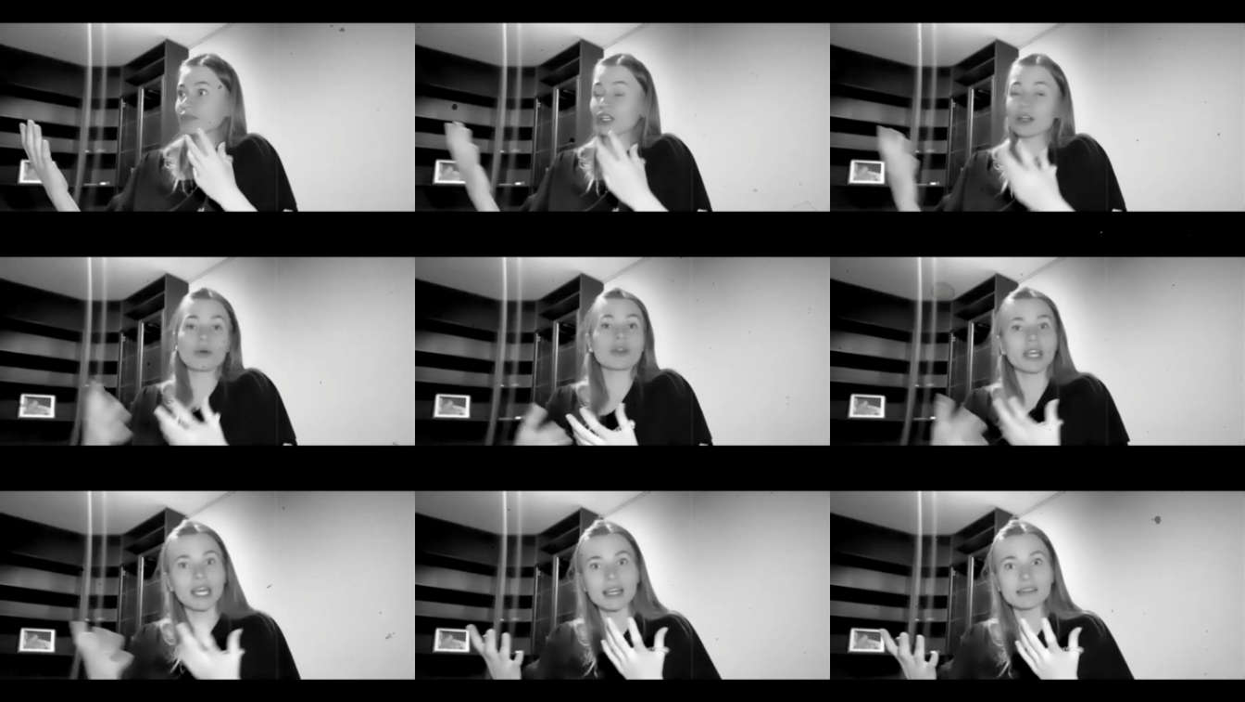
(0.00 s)
you know,
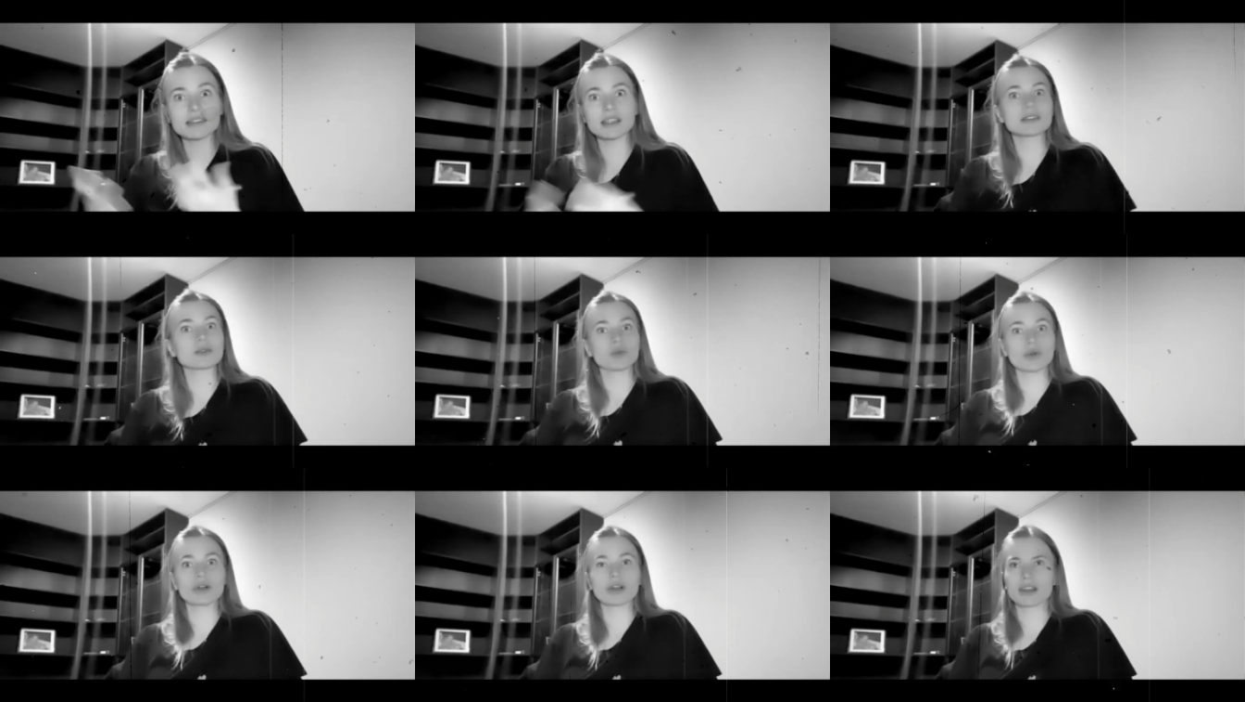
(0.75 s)
the kiss doesn't
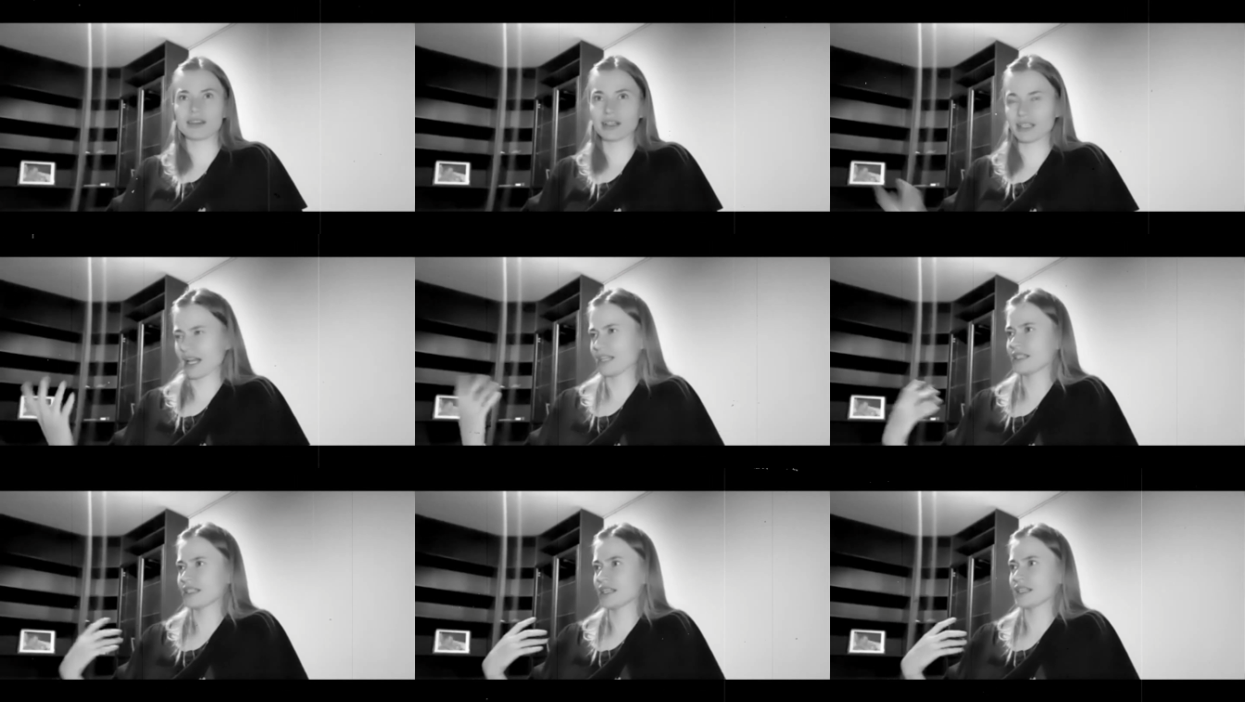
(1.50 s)
work, and the
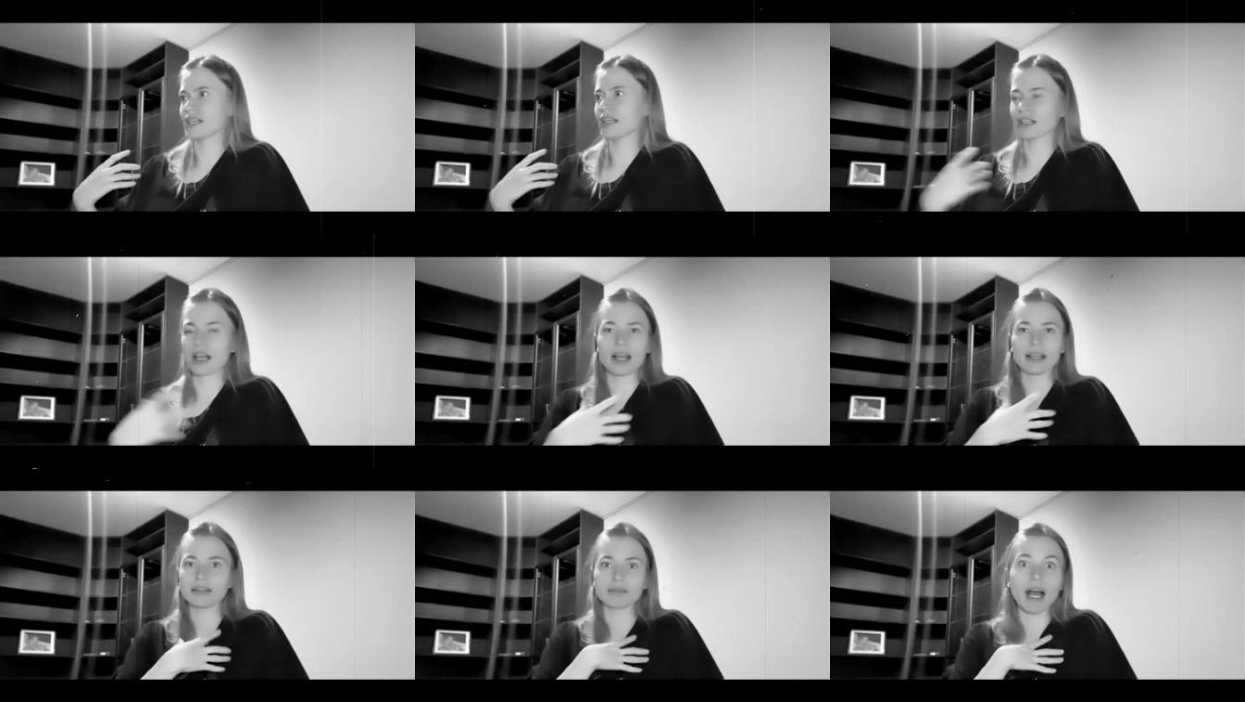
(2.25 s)
client sees it
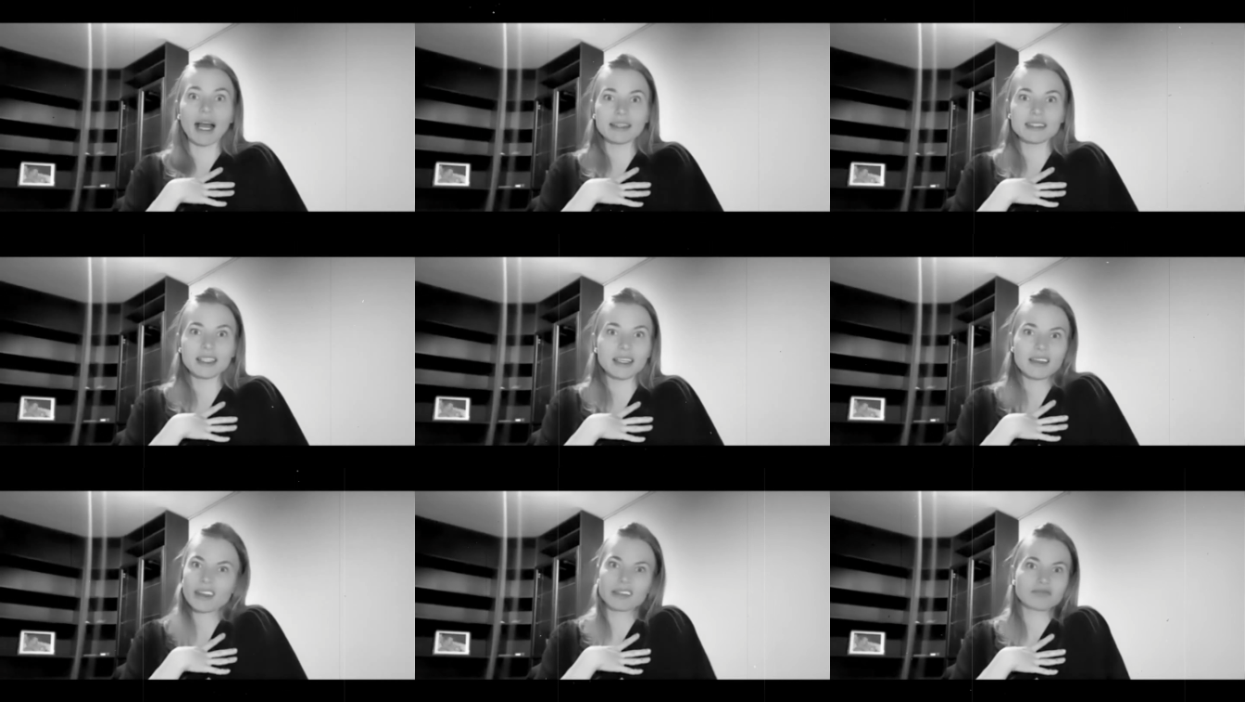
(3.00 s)
and I see that